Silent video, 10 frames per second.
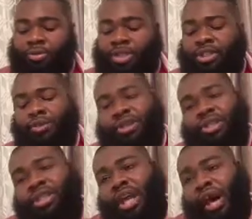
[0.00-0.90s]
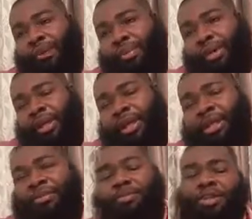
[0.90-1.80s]
She went
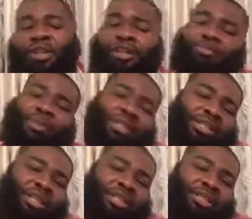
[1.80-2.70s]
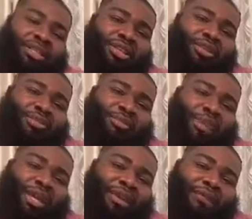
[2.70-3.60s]
shopping and basically still
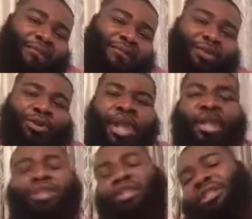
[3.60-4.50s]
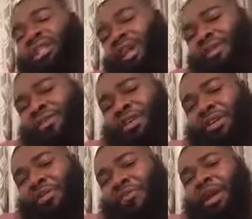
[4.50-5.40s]
making him feel like she loves
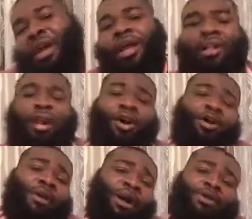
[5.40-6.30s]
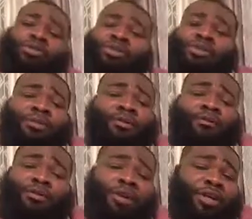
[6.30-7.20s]
him. Like, oh, I only spent
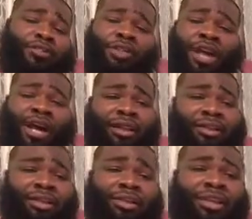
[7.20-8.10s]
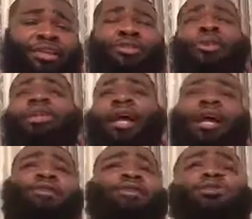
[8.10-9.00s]
$400. So he like,
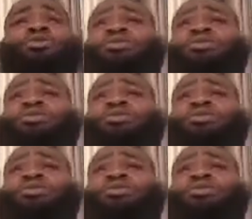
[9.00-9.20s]
I told